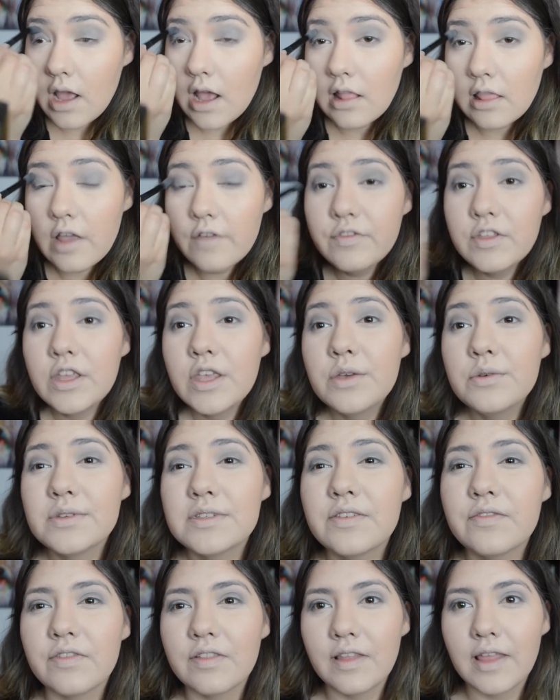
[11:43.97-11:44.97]
I love the use
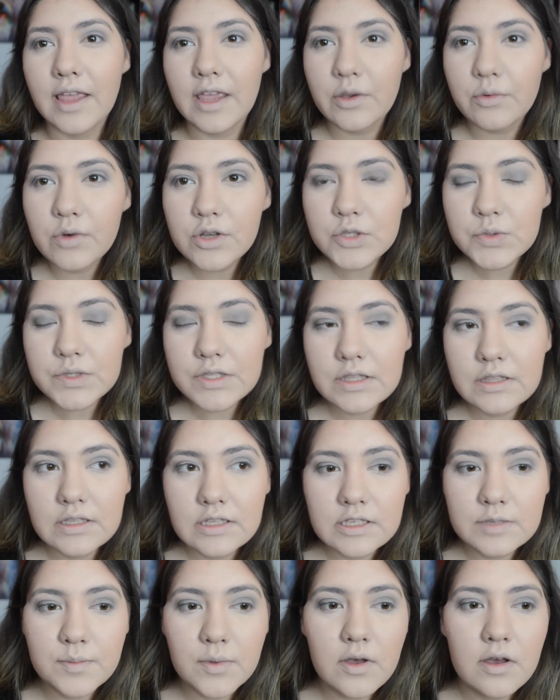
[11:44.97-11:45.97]
of language within
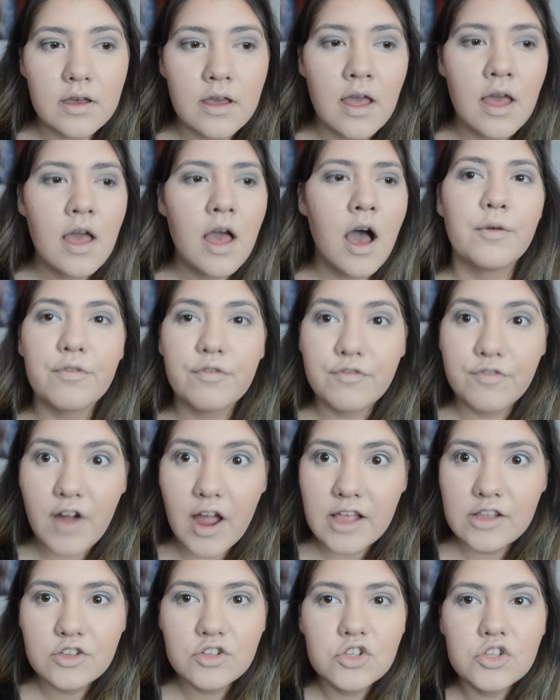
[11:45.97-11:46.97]
this book.
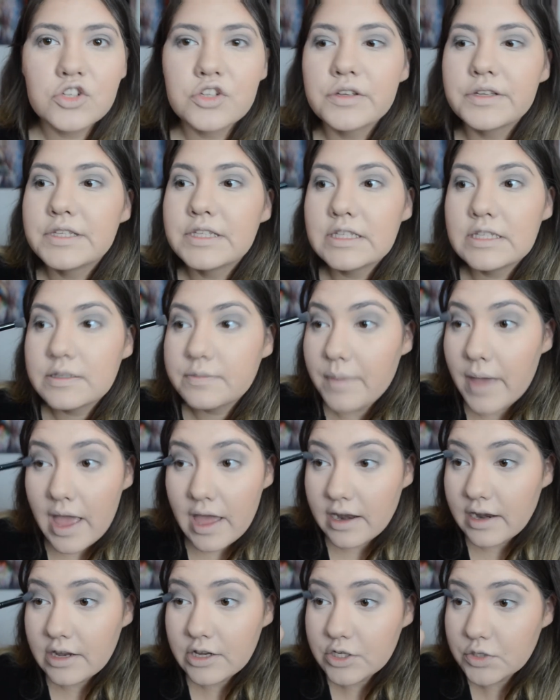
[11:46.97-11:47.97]
French,
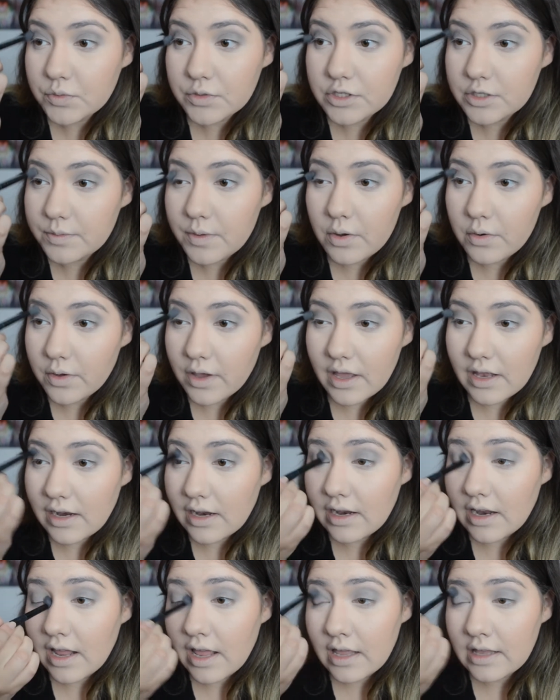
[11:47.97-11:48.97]
Spanish was spoken
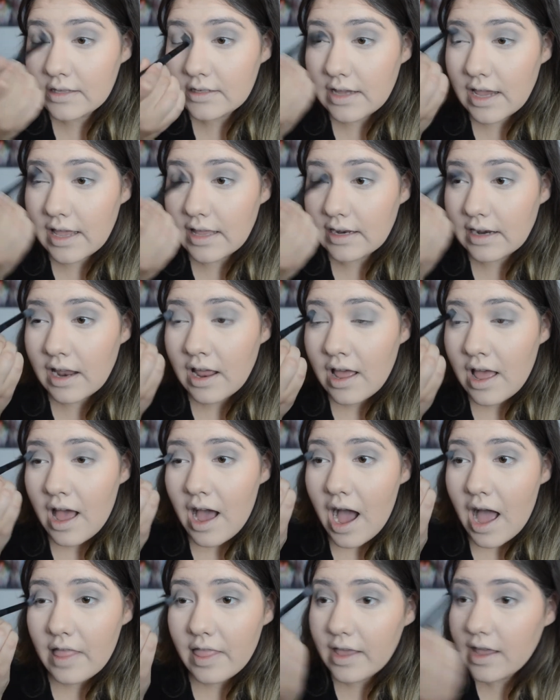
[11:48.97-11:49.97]
in it, and
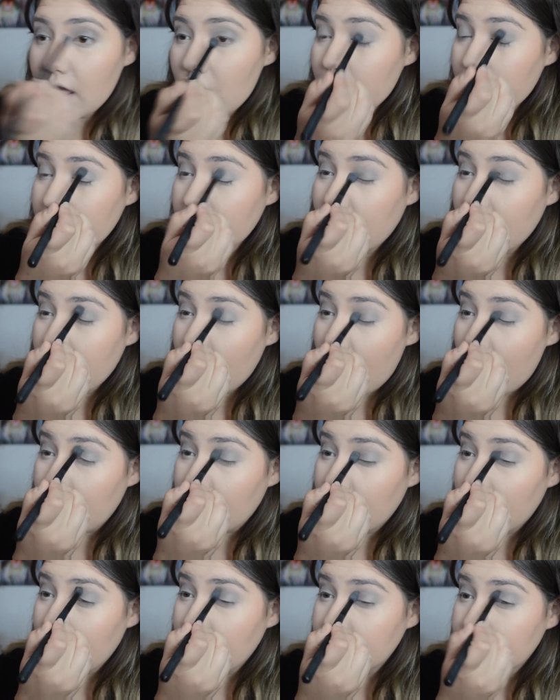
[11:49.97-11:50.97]
I like how Renée
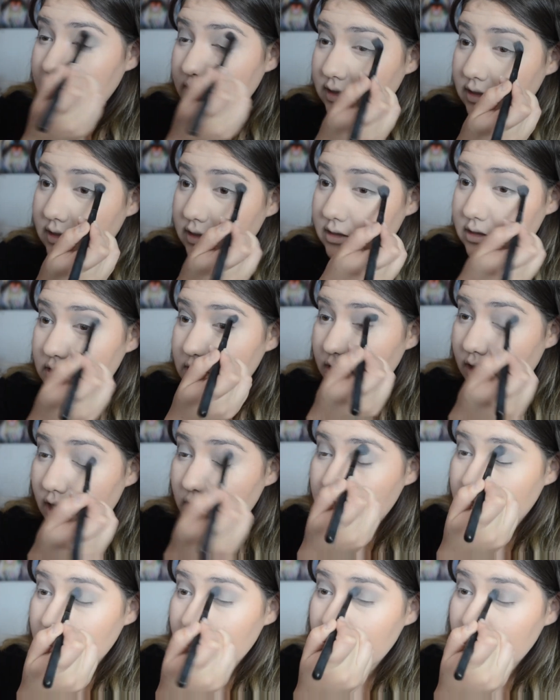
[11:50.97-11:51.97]
Ahdieh didn't,
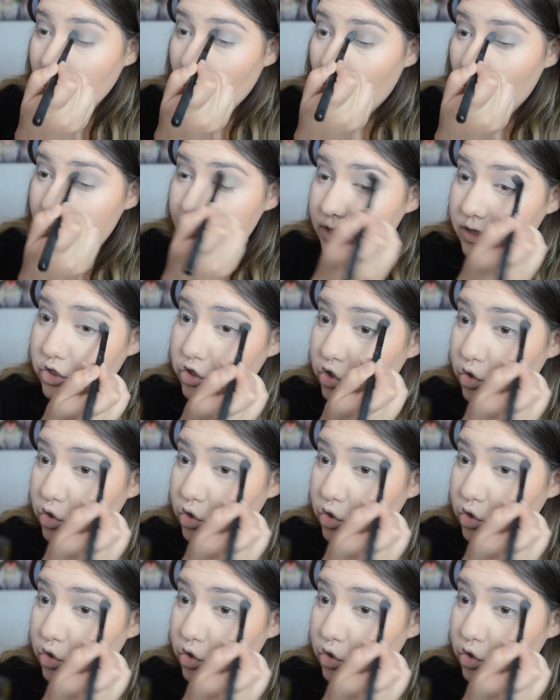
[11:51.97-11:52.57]
like, she didn't always